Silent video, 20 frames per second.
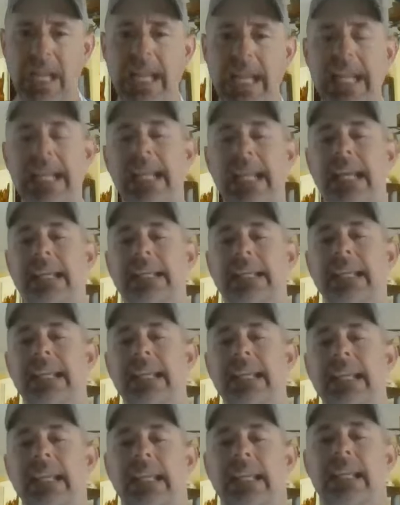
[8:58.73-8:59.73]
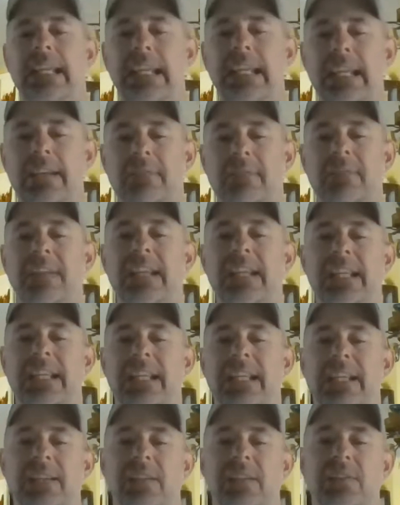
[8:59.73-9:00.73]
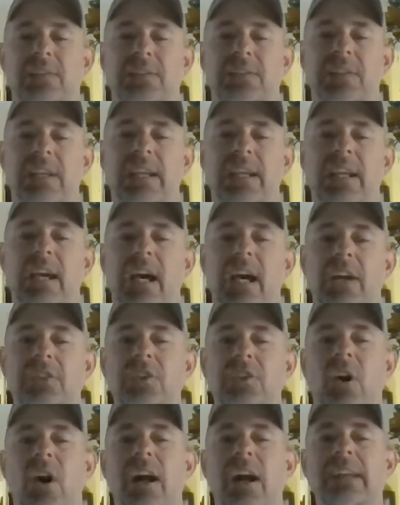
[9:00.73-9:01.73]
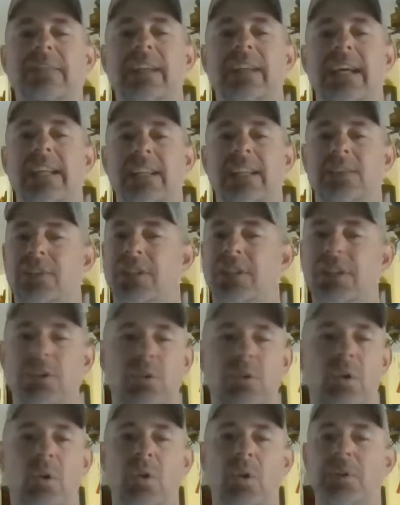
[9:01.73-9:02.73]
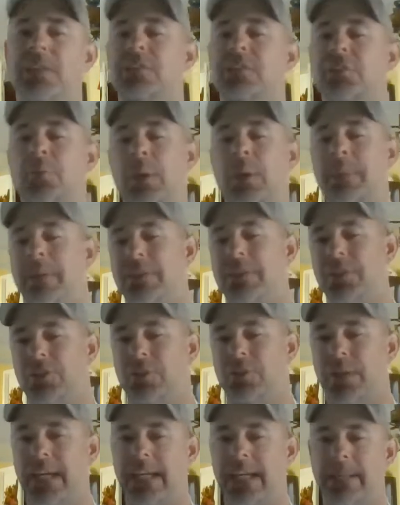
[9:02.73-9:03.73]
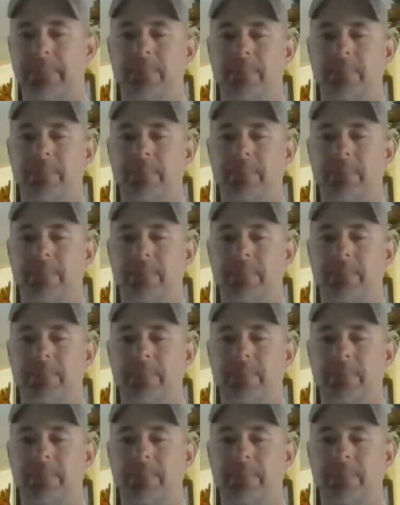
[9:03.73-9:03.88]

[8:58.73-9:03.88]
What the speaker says: And if it is a dog that is a year old, it's 3 months of training.